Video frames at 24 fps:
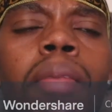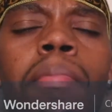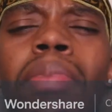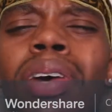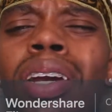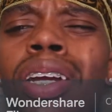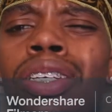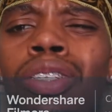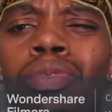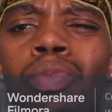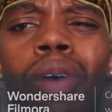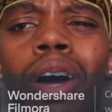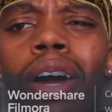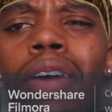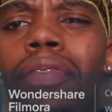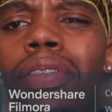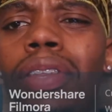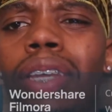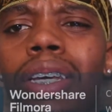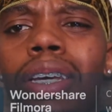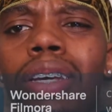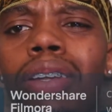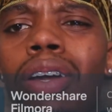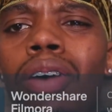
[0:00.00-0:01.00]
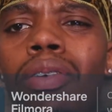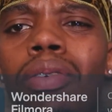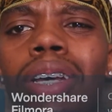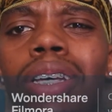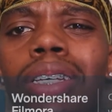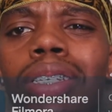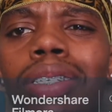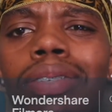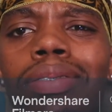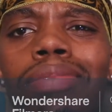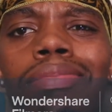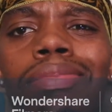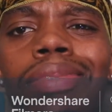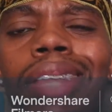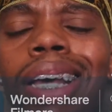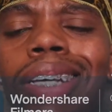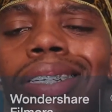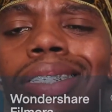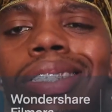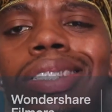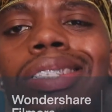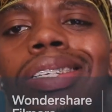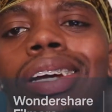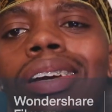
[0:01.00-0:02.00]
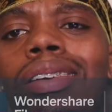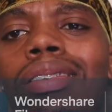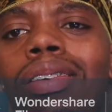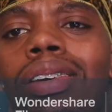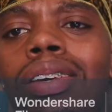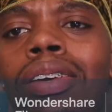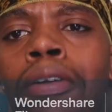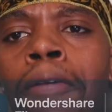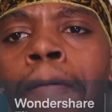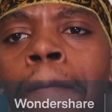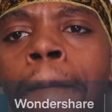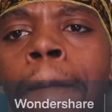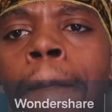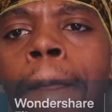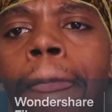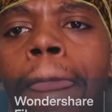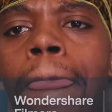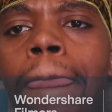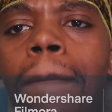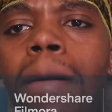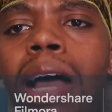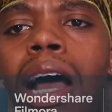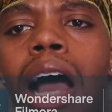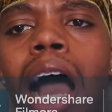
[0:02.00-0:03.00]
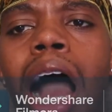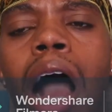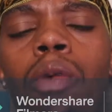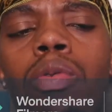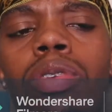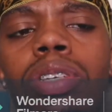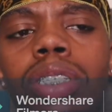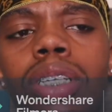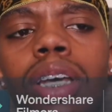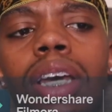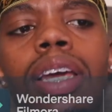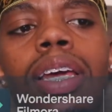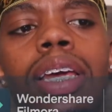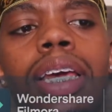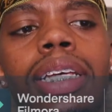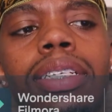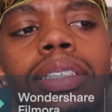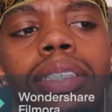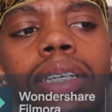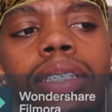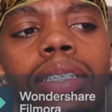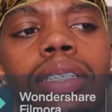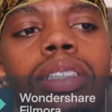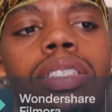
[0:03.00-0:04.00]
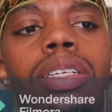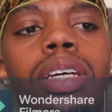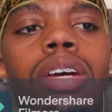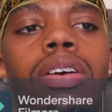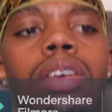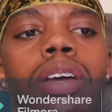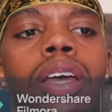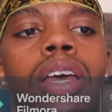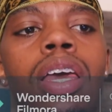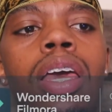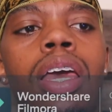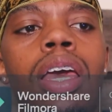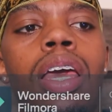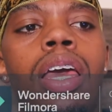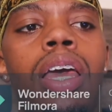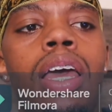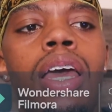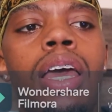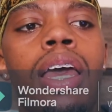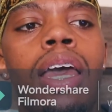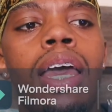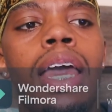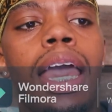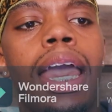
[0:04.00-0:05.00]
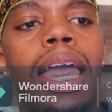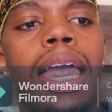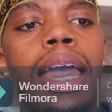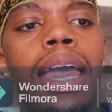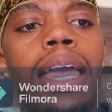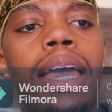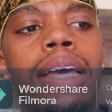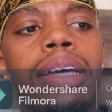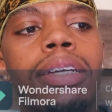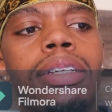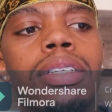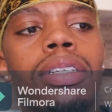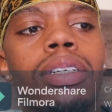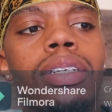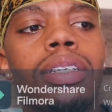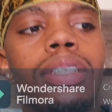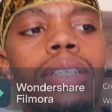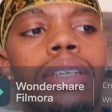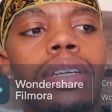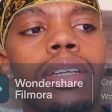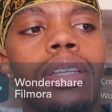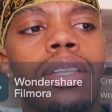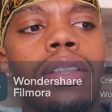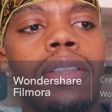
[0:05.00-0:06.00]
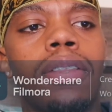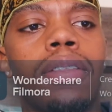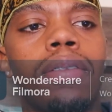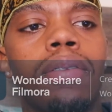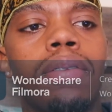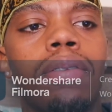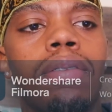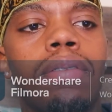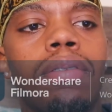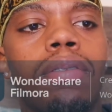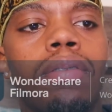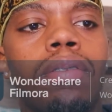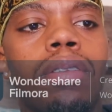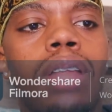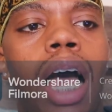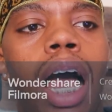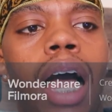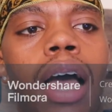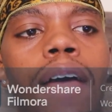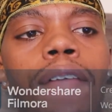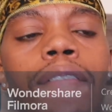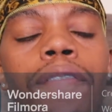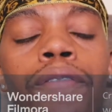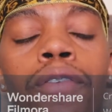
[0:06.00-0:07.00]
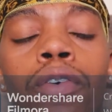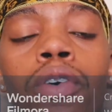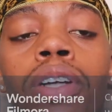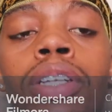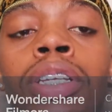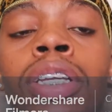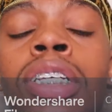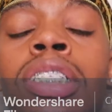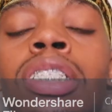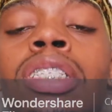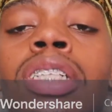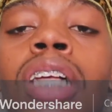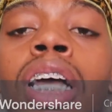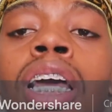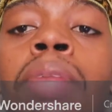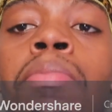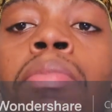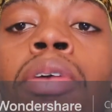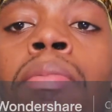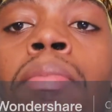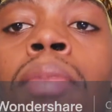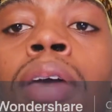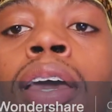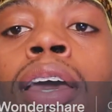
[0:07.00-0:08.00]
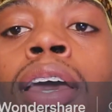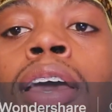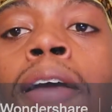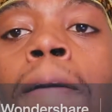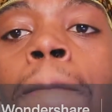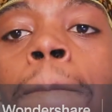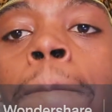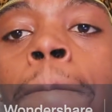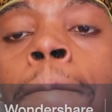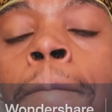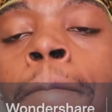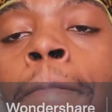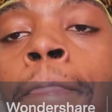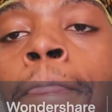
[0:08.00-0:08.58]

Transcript: but it's worth it. You know, it's necessary. I would say it's necessary. And for a disclaimer, man,